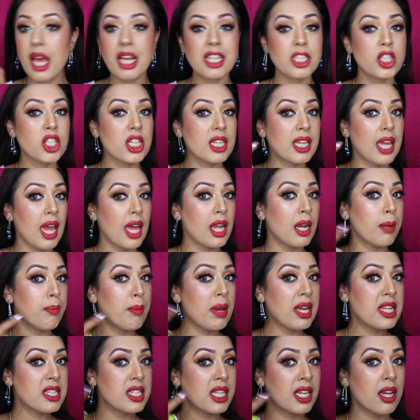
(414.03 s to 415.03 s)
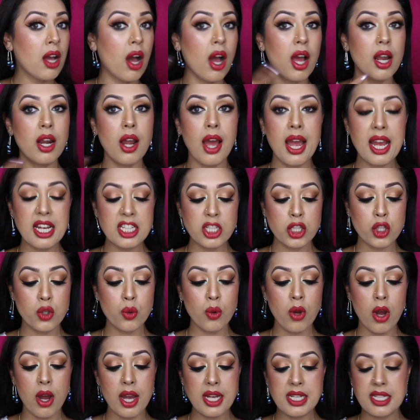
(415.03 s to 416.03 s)
and to get an amazing highlight as
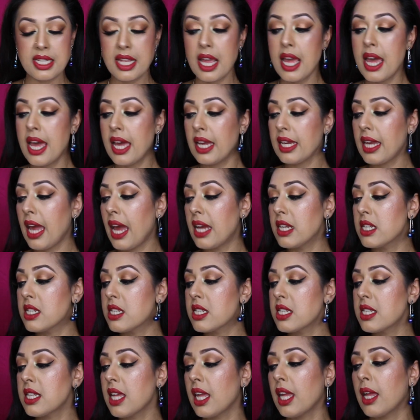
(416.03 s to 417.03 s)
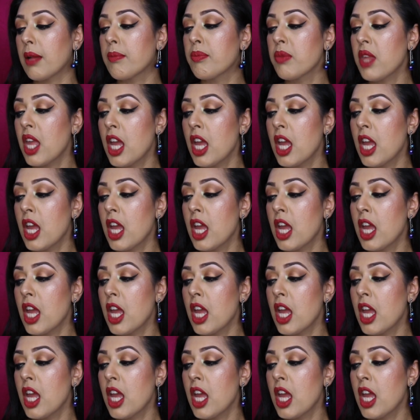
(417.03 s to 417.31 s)
you guys can see.